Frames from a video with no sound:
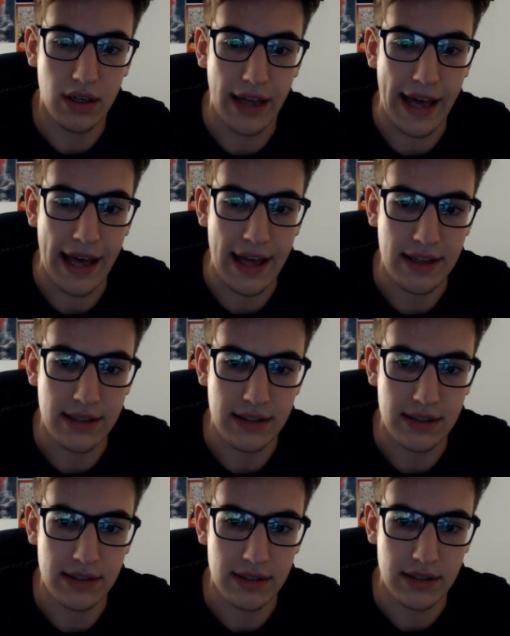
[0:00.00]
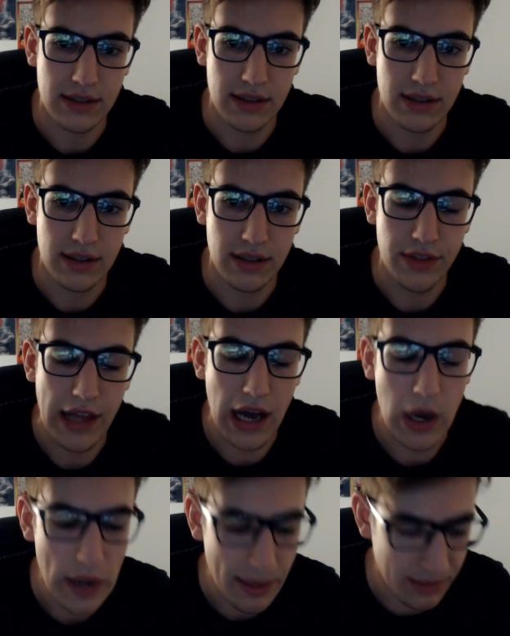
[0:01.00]
And
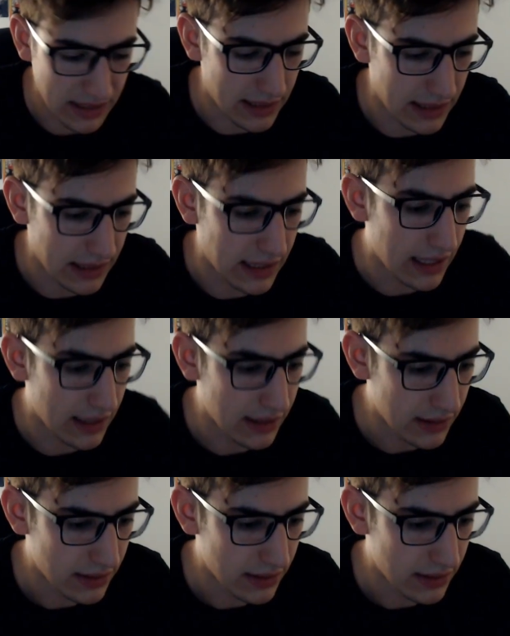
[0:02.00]
now I'm sitting here